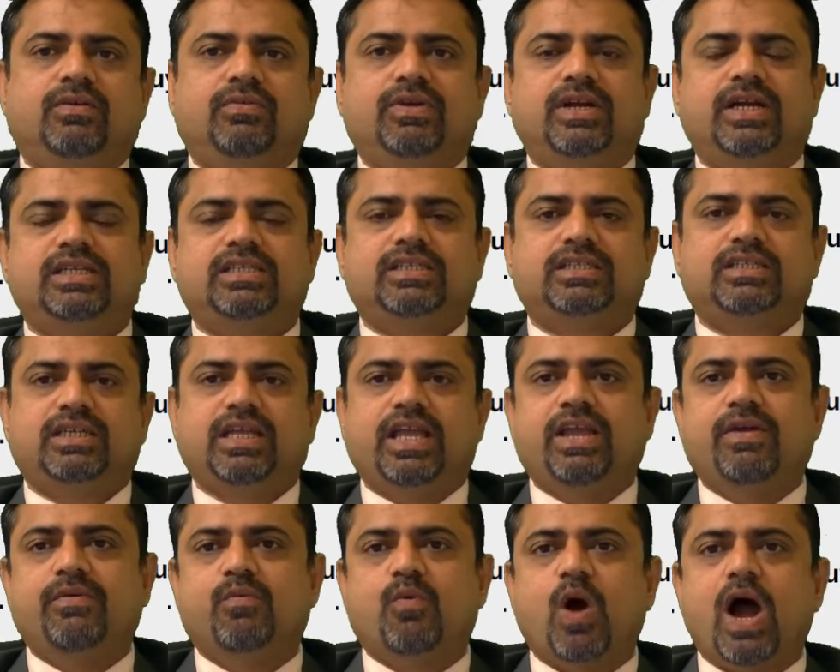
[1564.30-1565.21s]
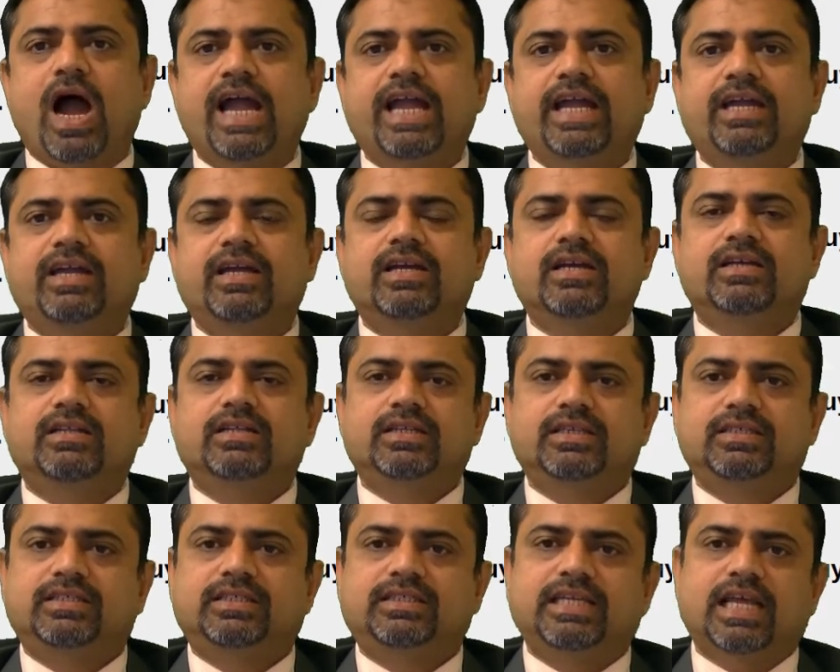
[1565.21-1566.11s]
let's see why the
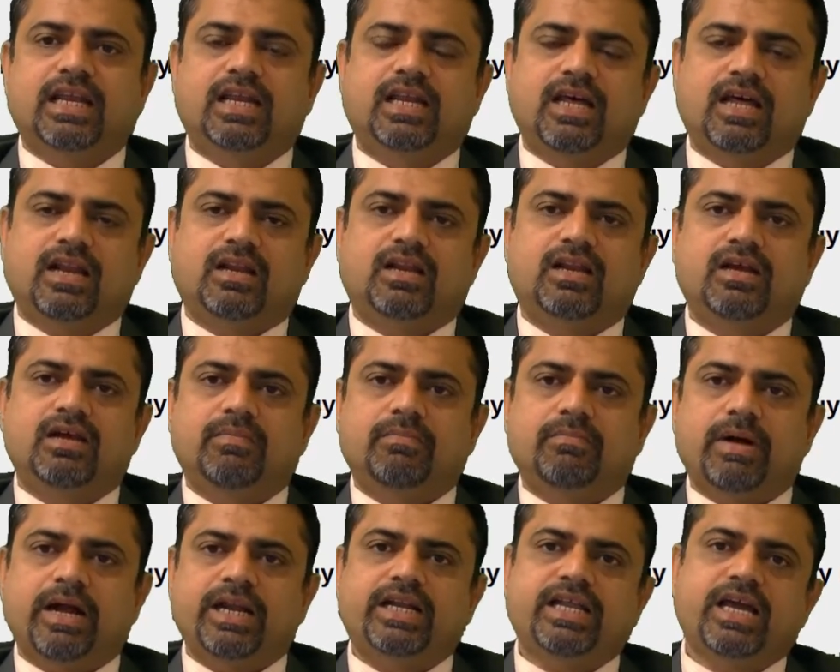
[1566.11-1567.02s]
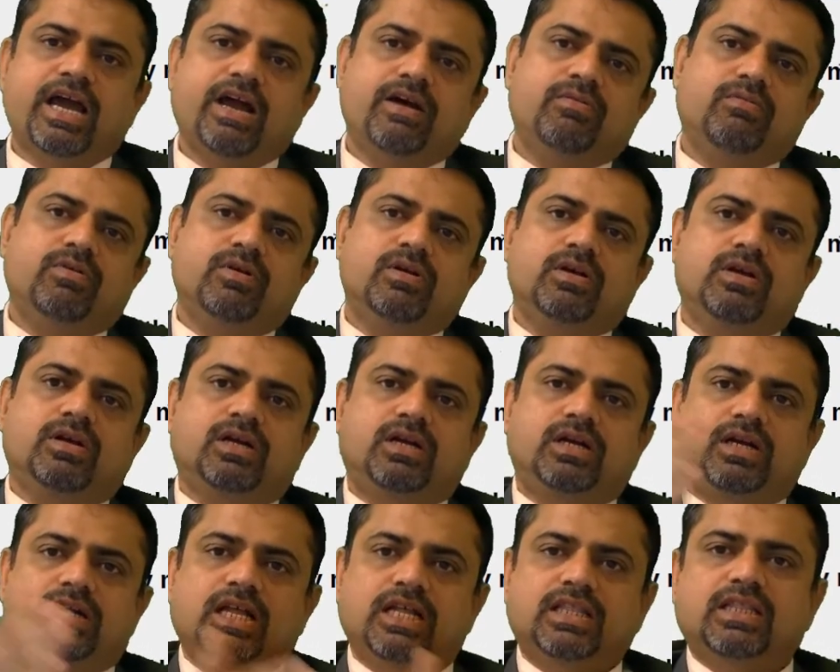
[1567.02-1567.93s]
seller might have
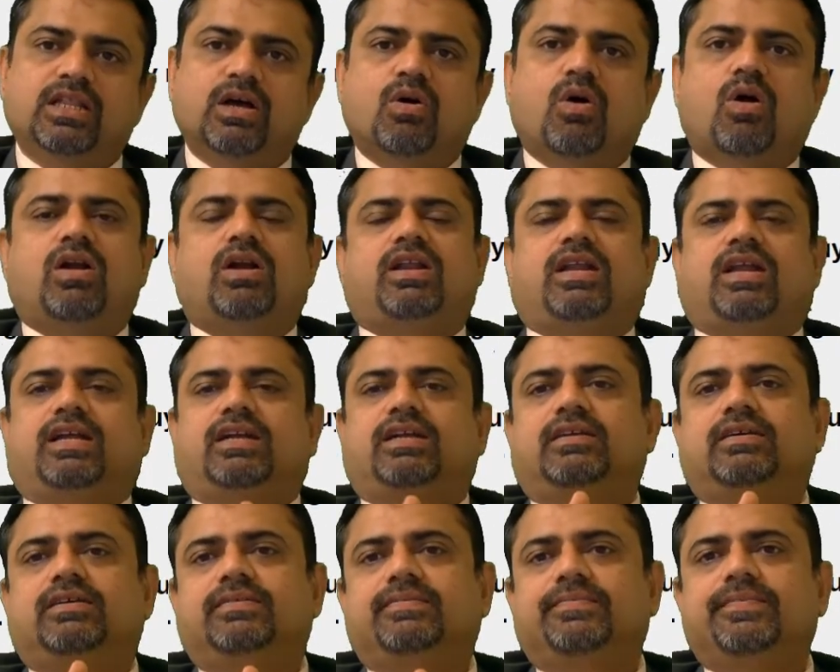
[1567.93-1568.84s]
done the contract.